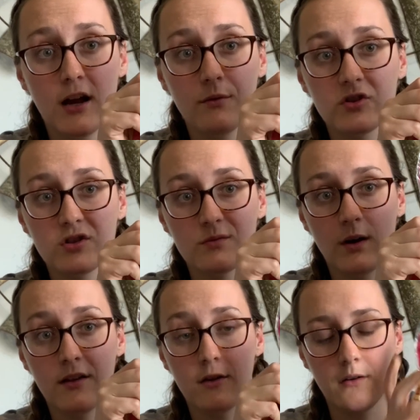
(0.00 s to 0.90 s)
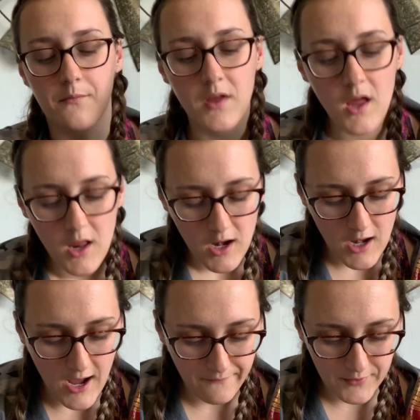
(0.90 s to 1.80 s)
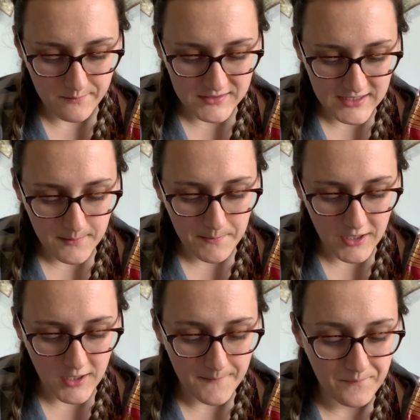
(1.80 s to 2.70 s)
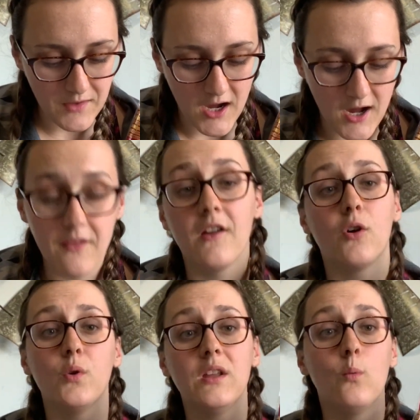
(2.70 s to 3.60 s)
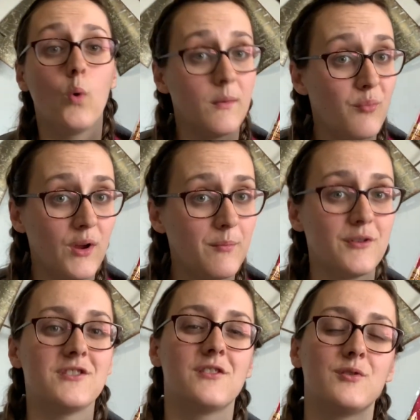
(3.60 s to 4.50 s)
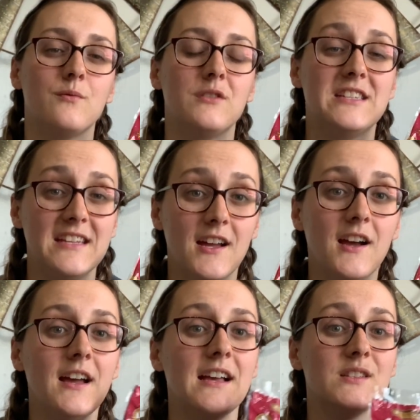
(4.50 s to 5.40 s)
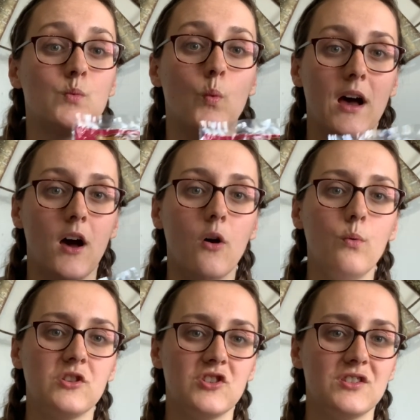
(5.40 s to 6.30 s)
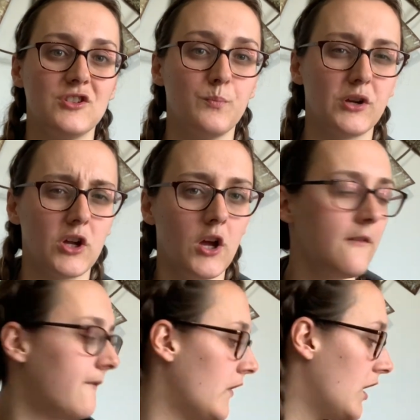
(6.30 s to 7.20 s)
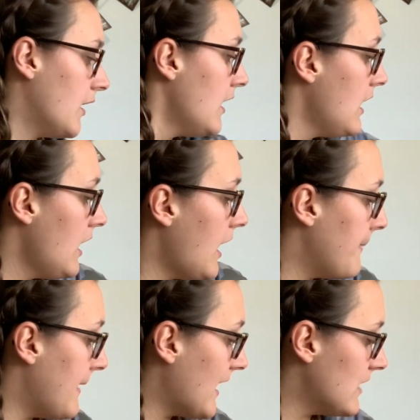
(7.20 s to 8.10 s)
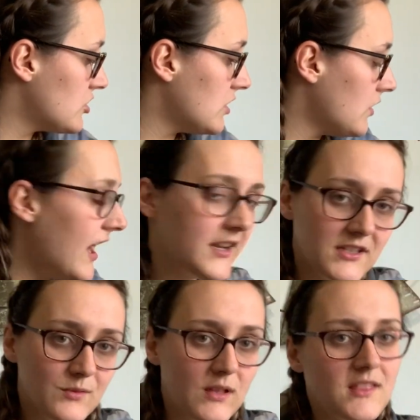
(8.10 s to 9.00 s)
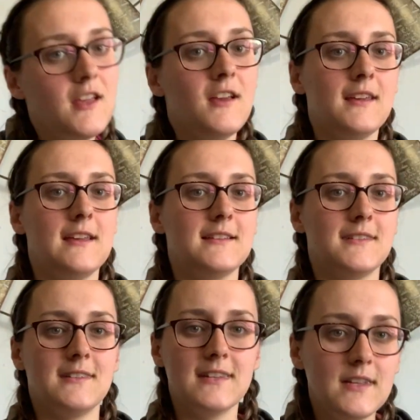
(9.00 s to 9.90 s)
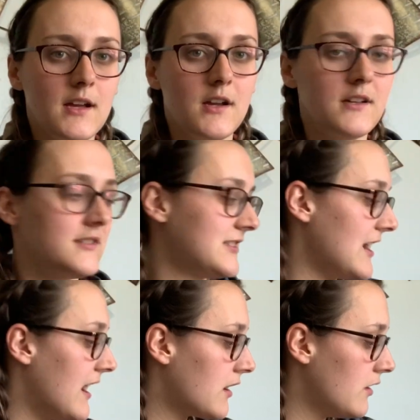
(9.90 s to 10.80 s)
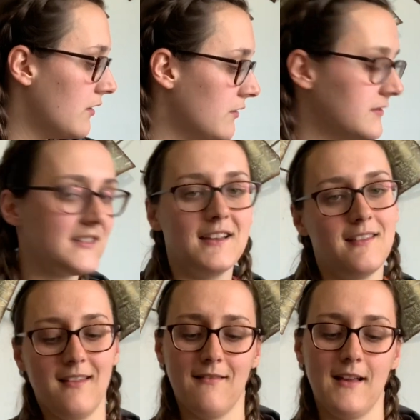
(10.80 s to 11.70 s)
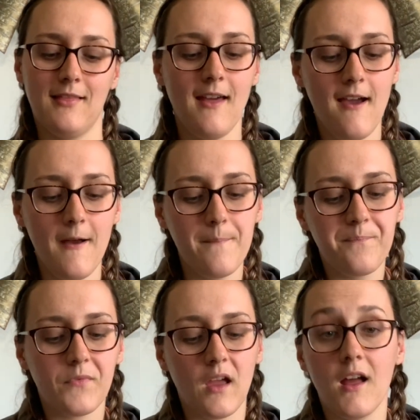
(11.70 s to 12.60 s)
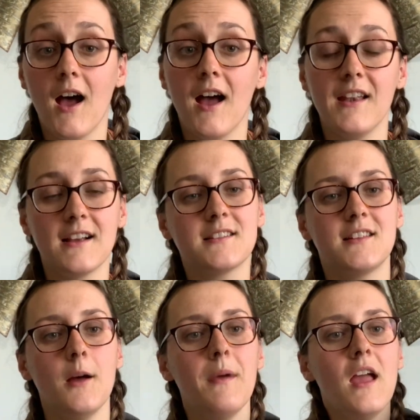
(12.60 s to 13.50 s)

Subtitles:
which is why they're not flimsy, but they're only 1 point per tortilla as well, which is super good for, I make enchiladas with it, quesadillas, tacos, anything like that. Next up,